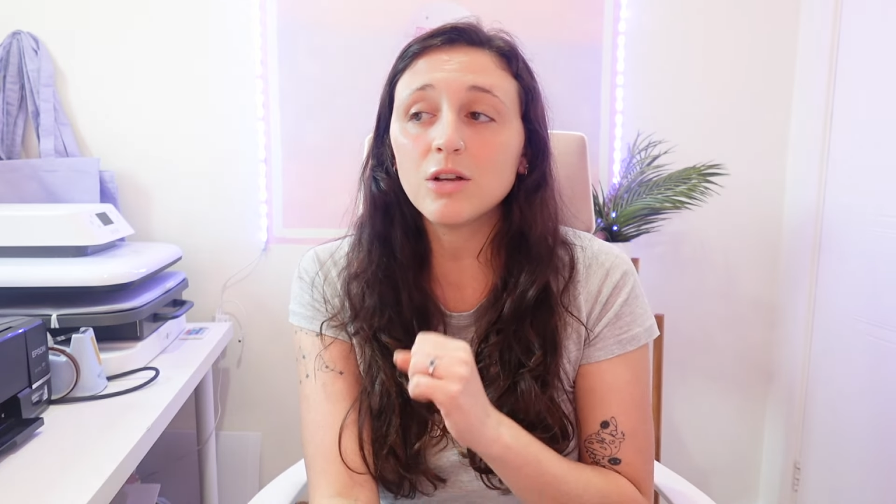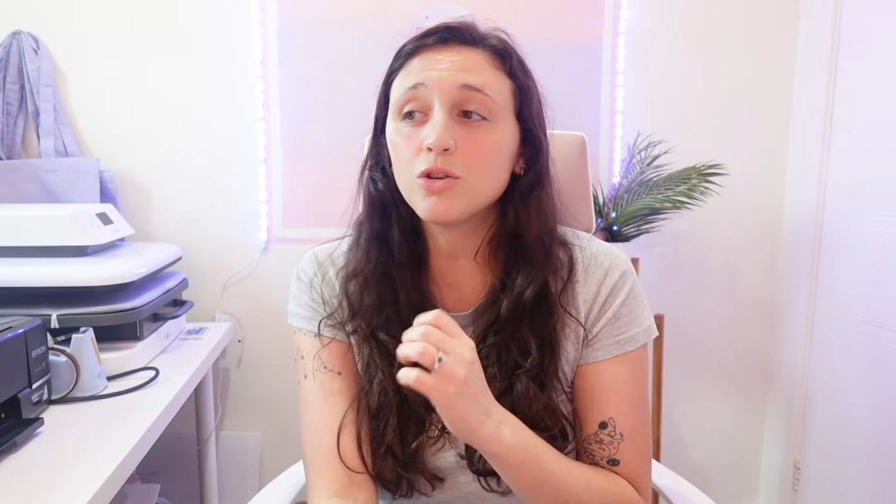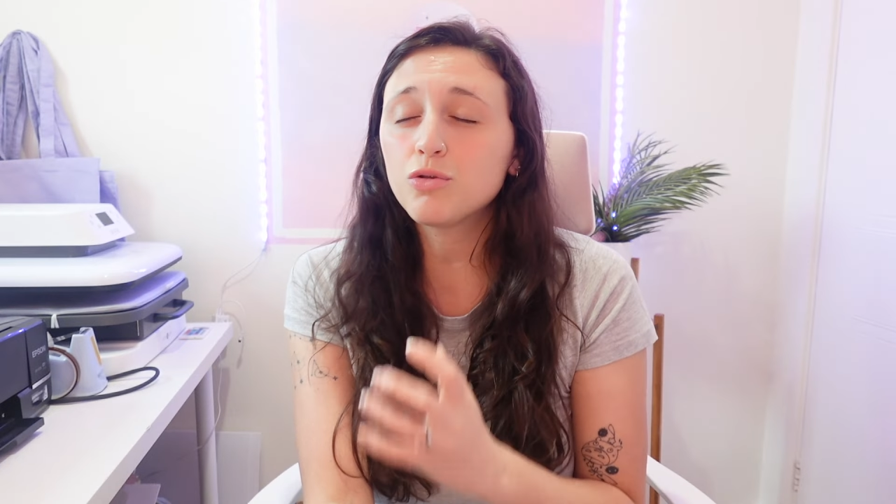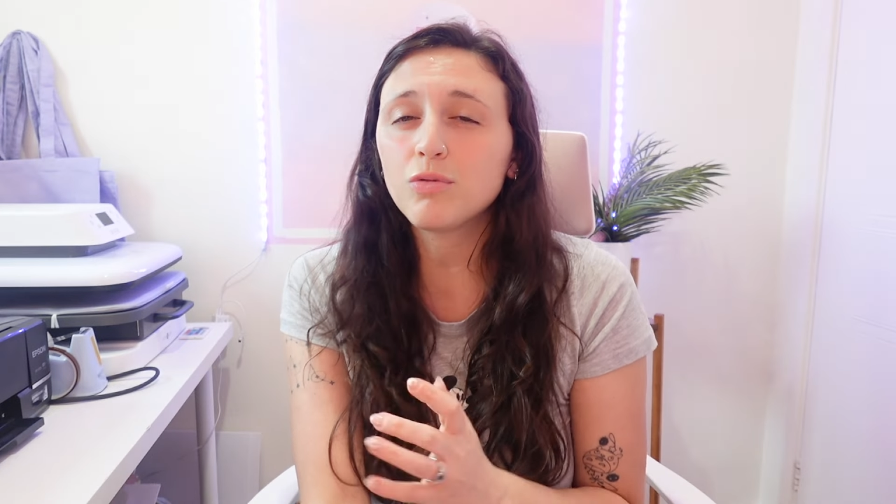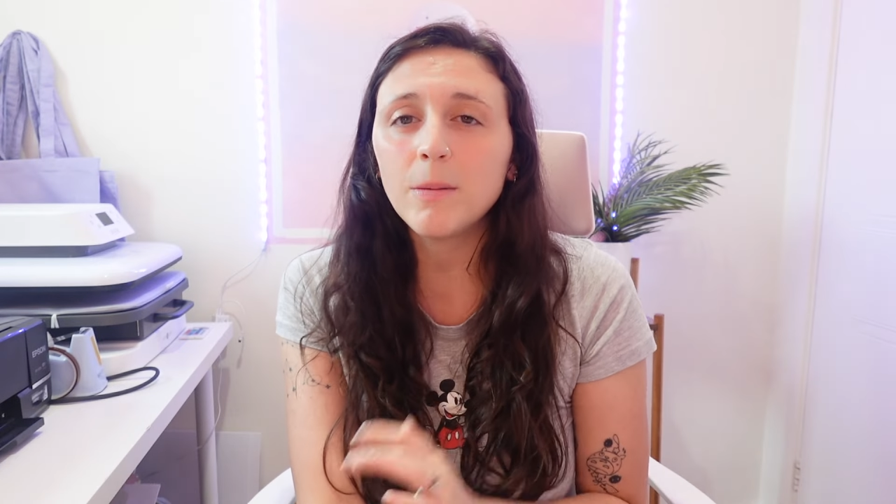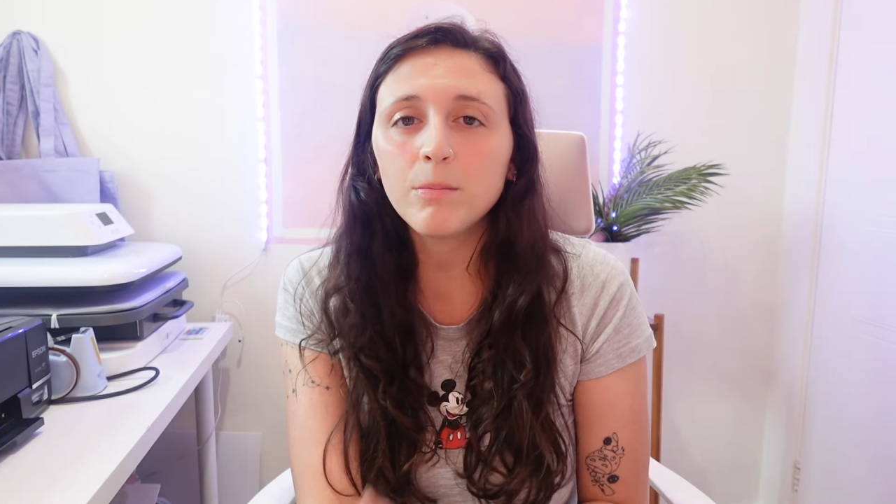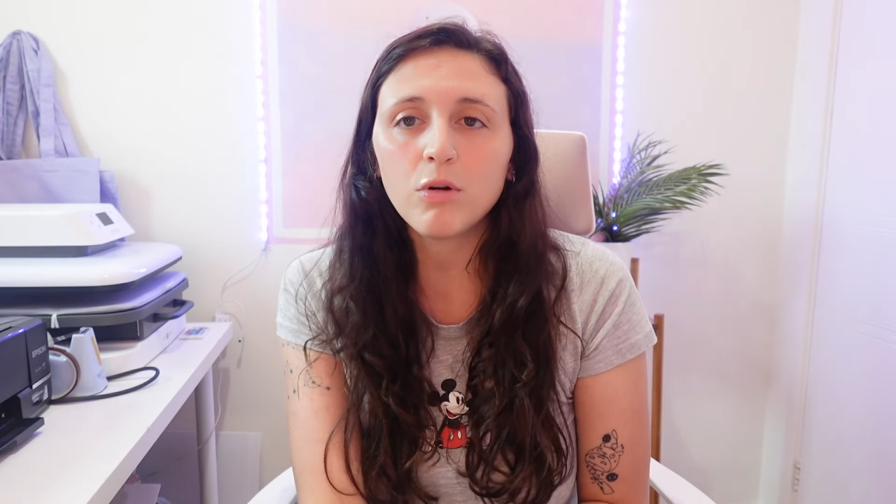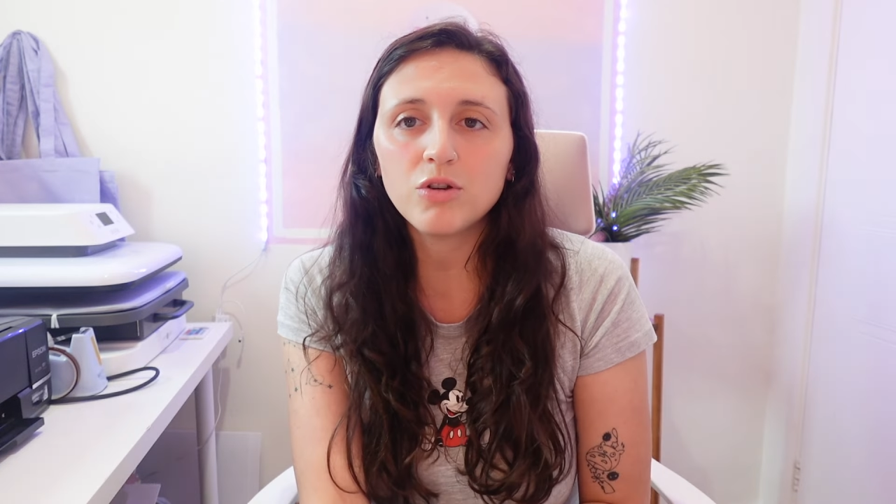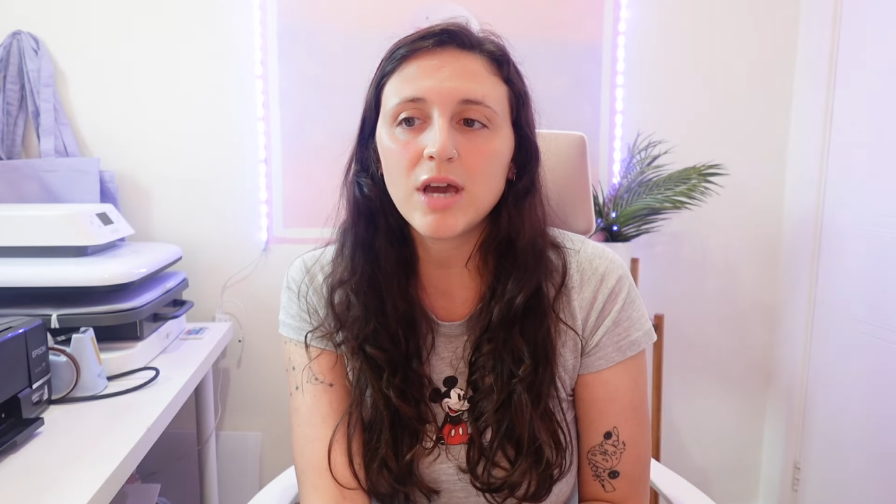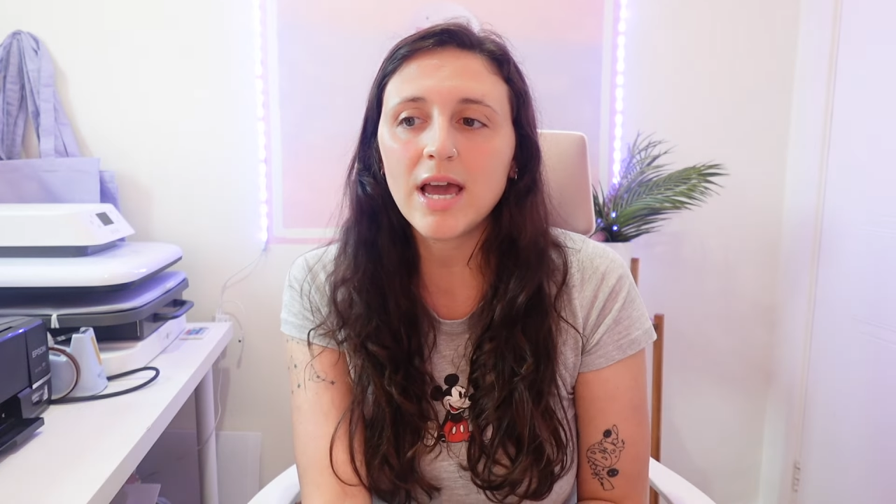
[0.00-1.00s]
a dream
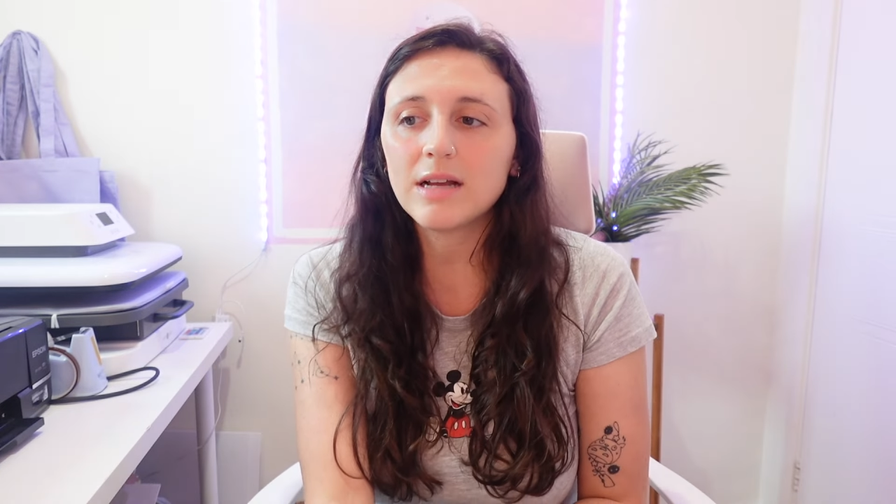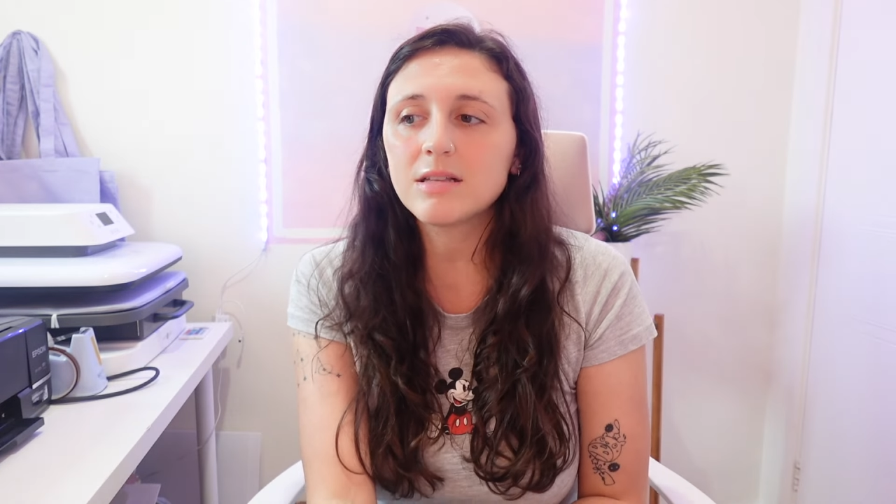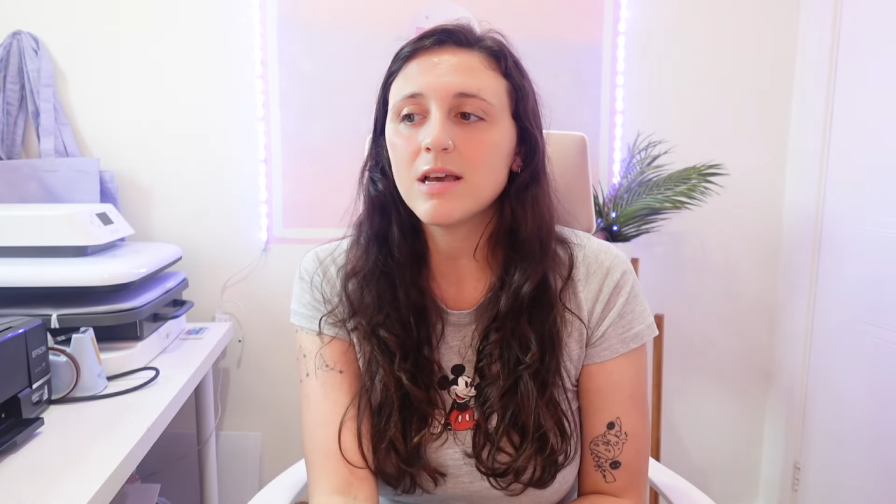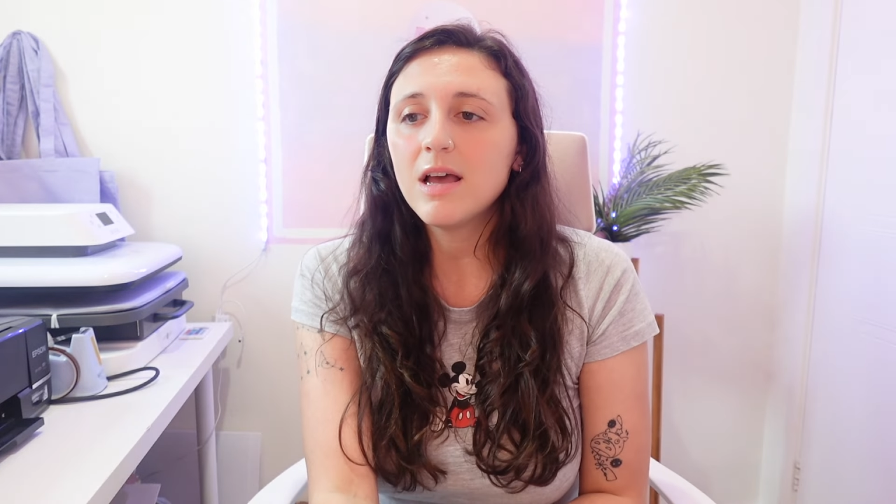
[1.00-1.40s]
project